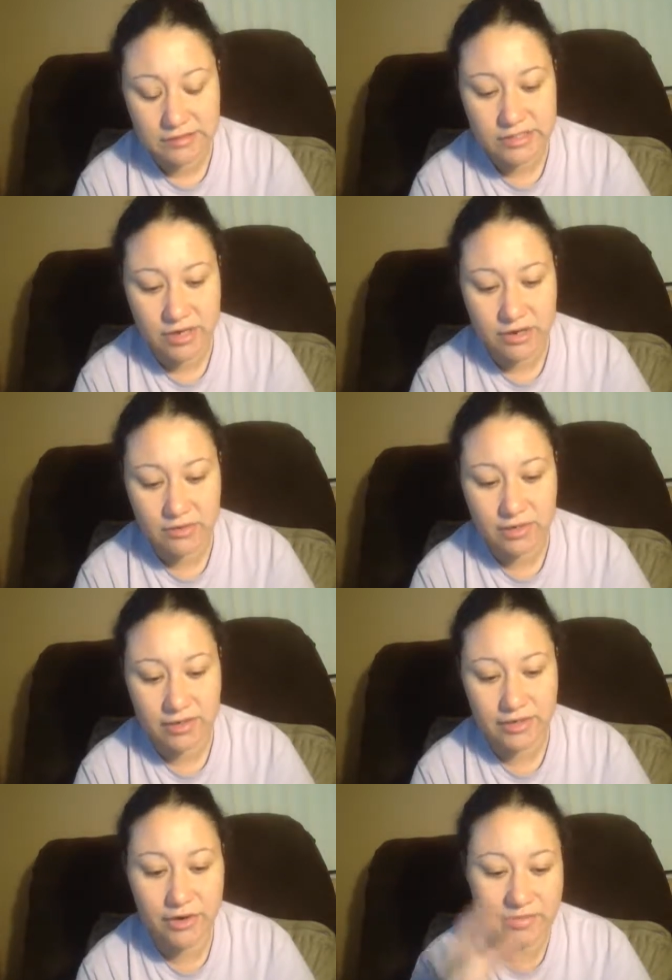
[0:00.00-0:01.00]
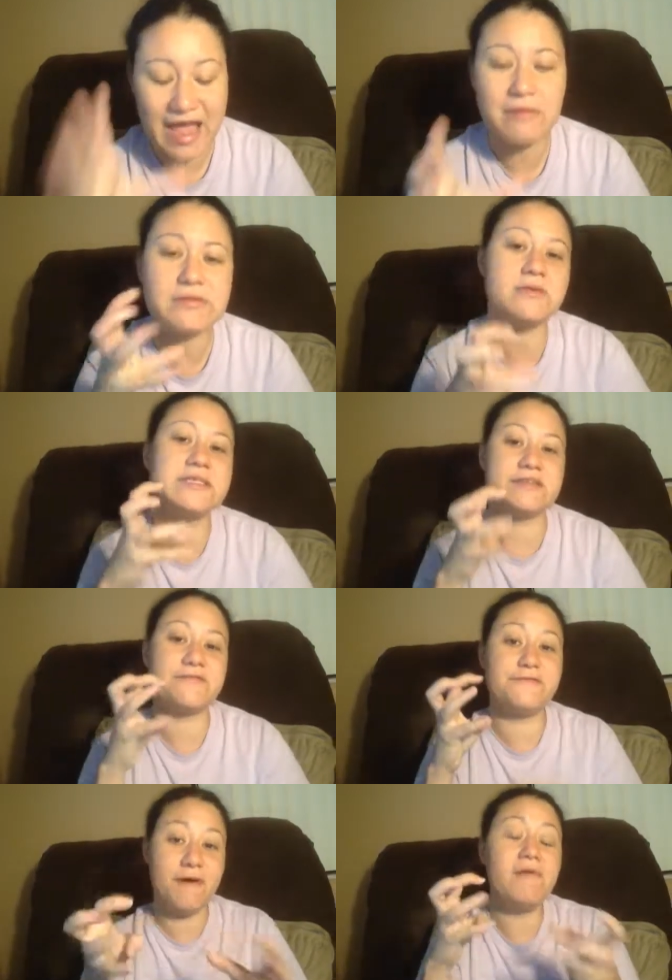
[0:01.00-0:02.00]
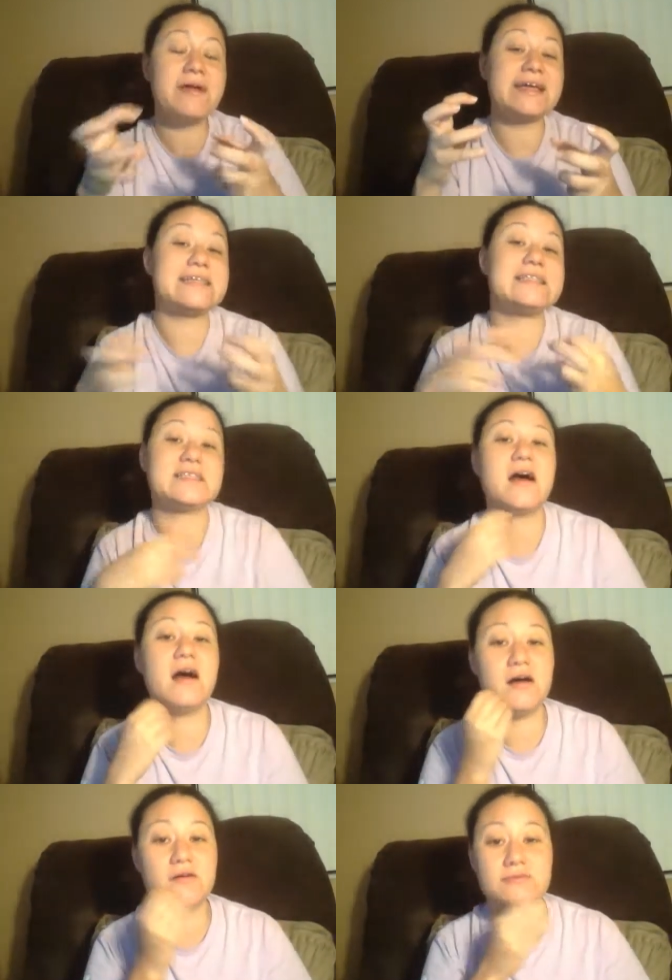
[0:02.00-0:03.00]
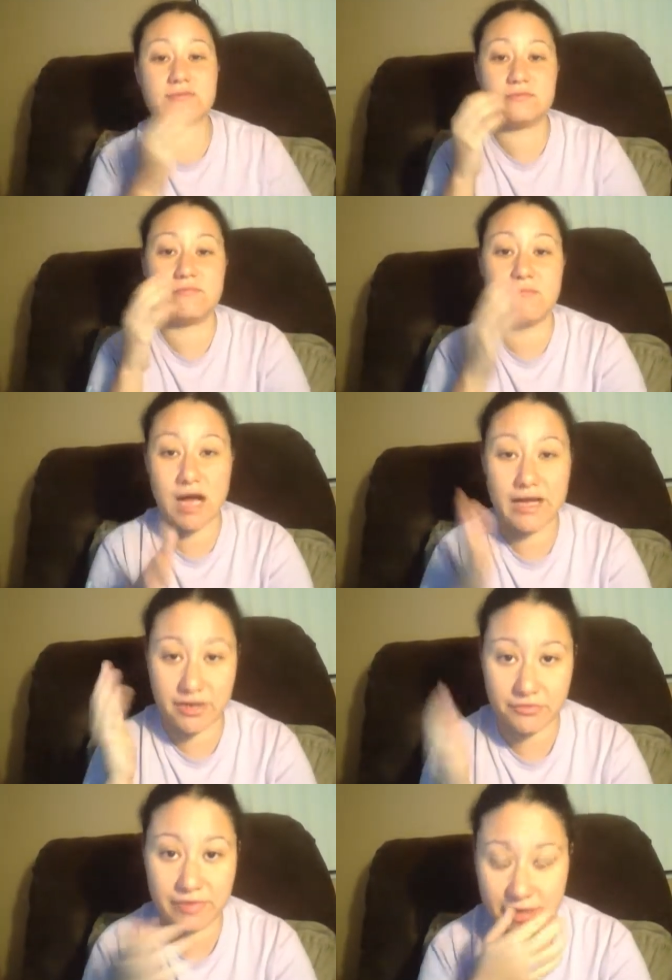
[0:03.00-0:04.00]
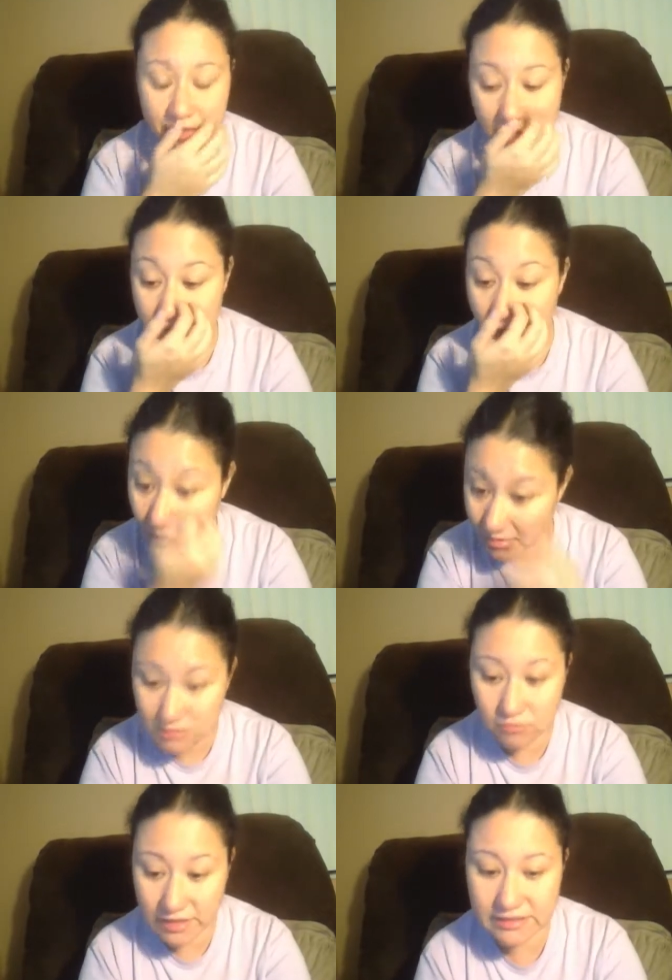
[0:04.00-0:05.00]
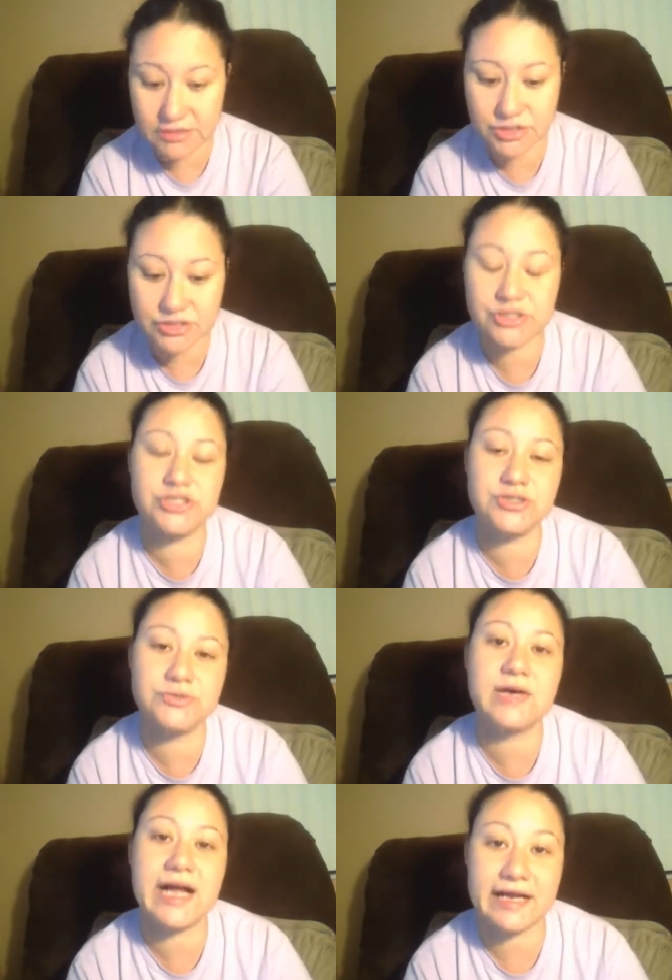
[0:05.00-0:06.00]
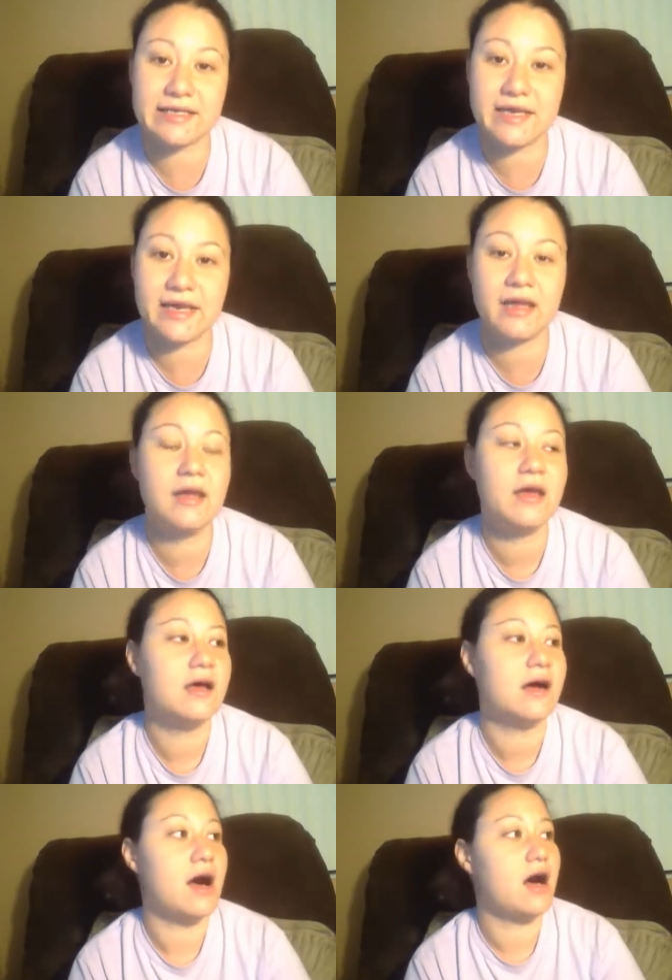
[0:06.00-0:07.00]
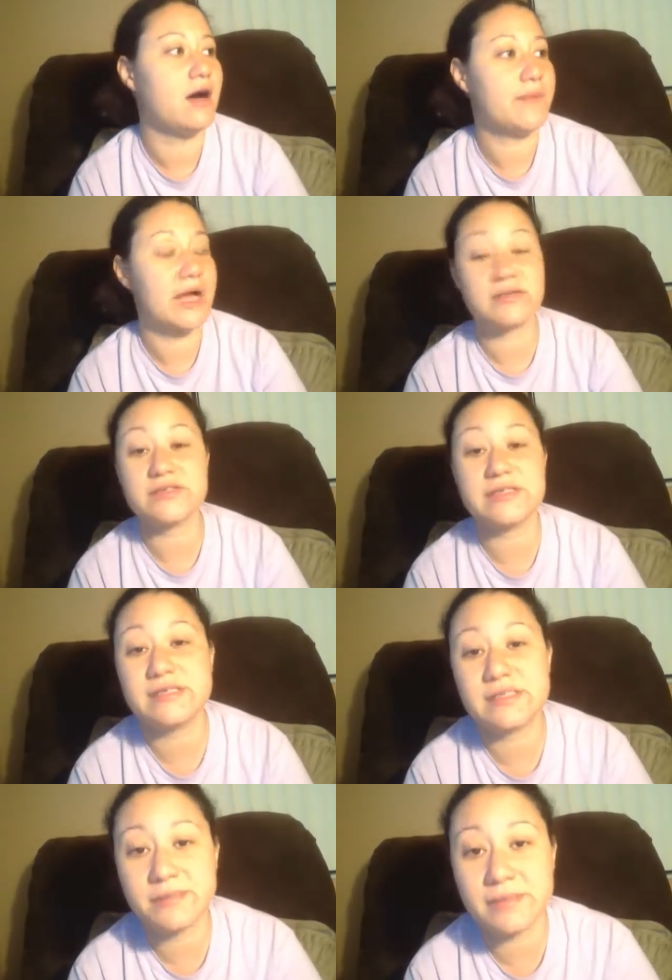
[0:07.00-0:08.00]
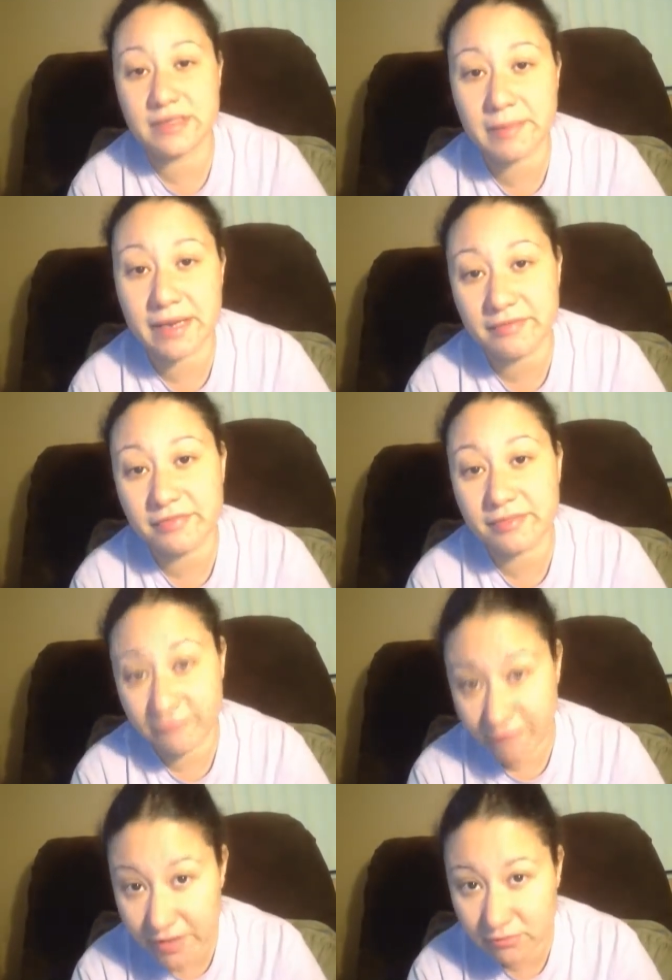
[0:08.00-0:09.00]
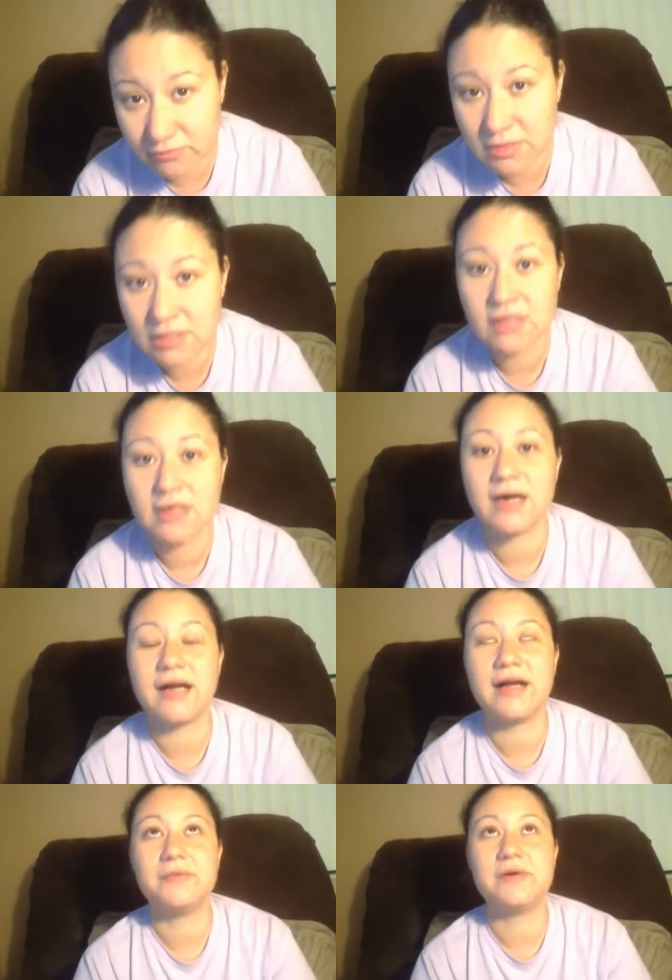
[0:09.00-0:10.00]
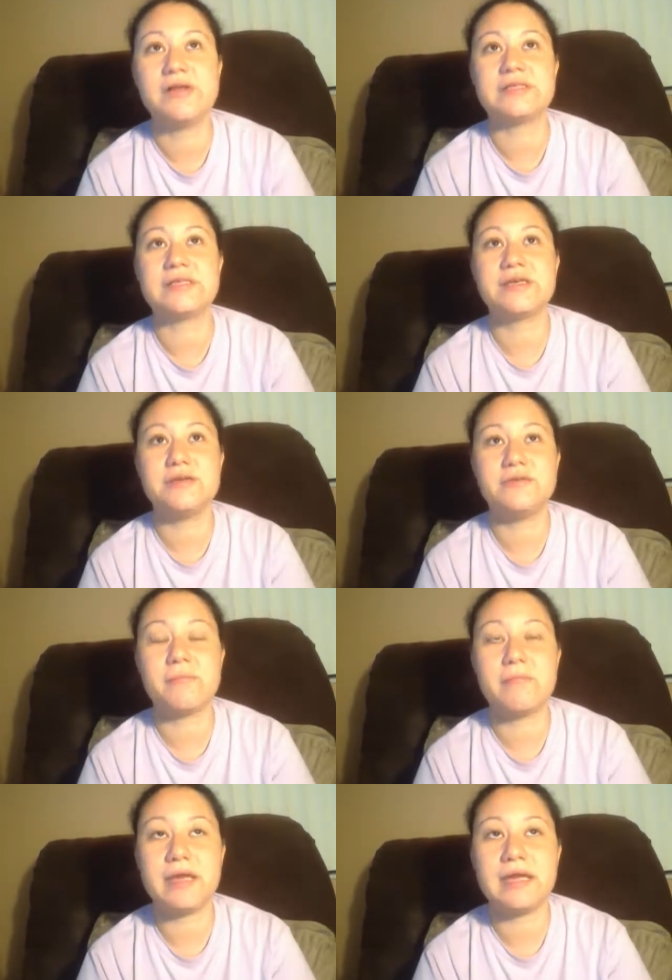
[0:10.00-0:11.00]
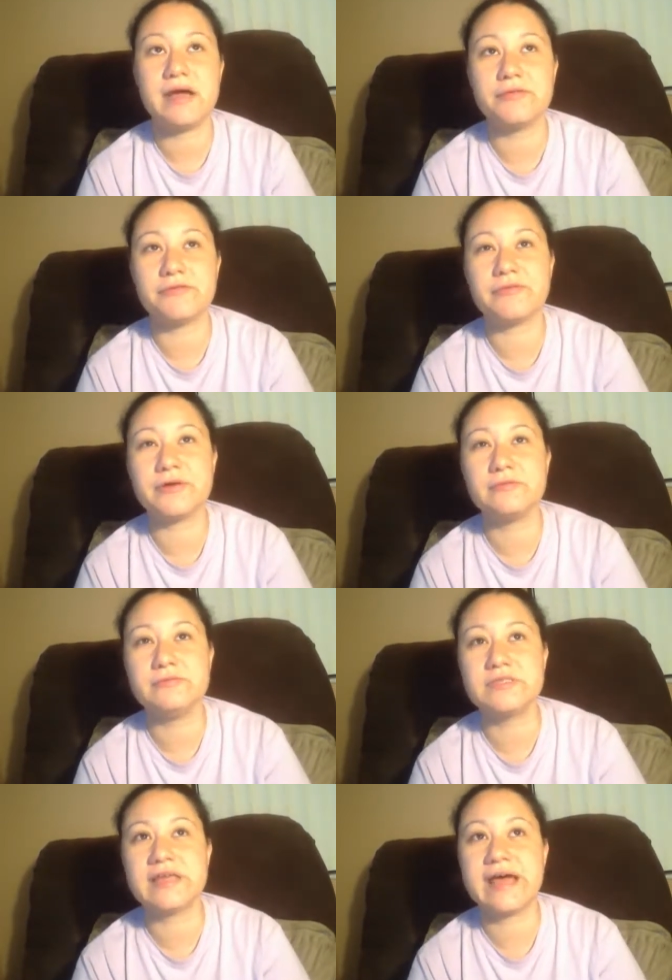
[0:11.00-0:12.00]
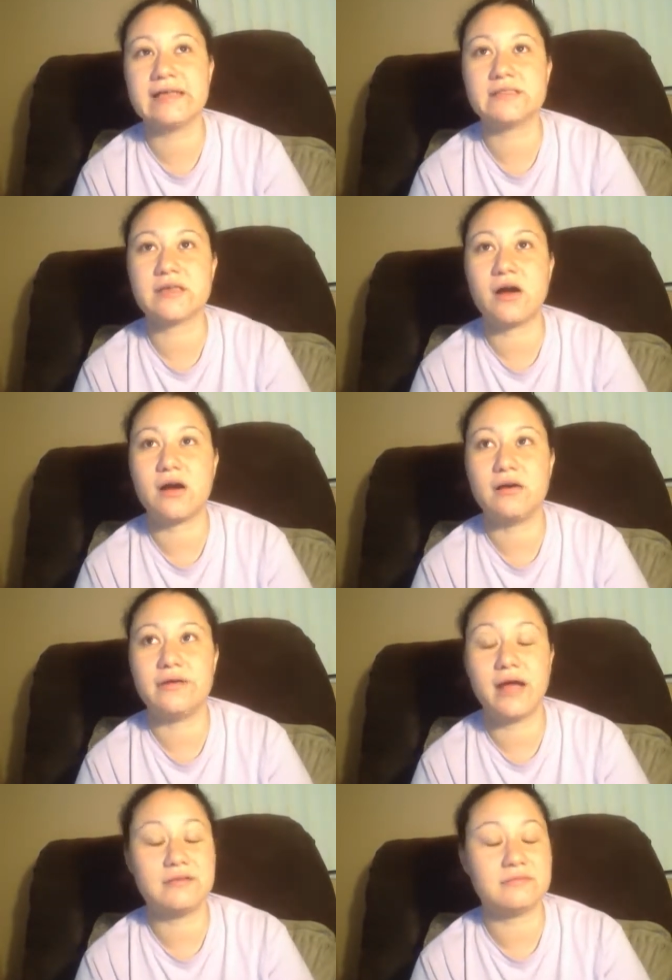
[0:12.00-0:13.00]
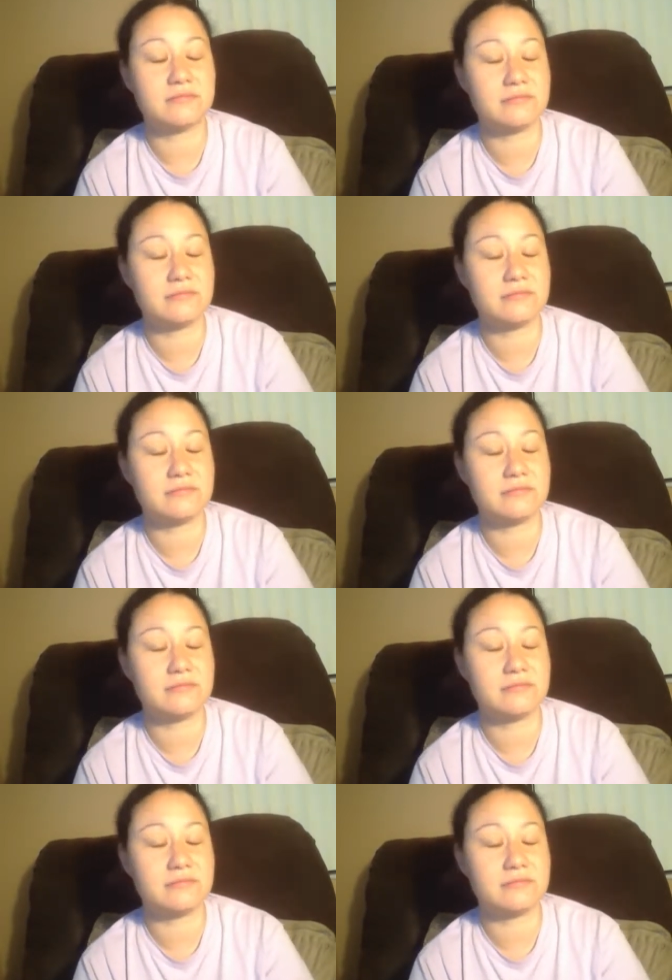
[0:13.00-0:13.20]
so, you know, that was always the focus of my career. I've always wanted to just do acting. Um, I also did some independent film I was in many other films that are not